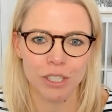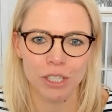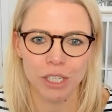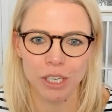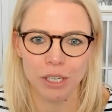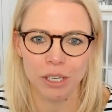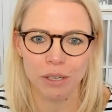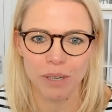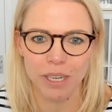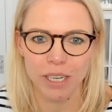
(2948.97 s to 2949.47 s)

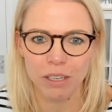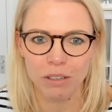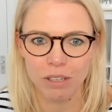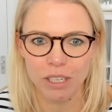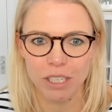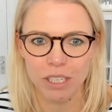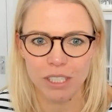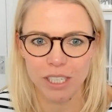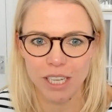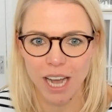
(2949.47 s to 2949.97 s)
to
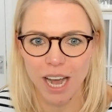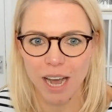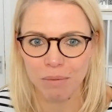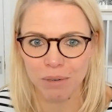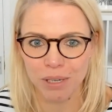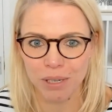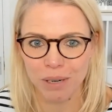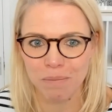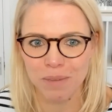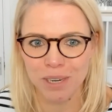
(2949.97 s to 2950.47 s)
increased
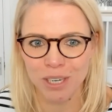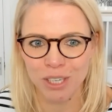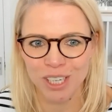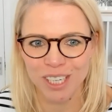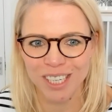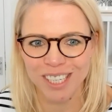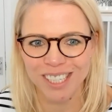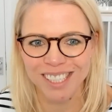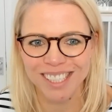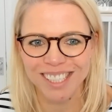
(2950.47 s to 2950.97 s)
carbon
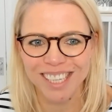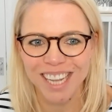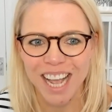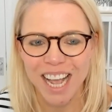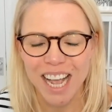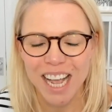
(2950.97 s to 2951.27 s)
emissions.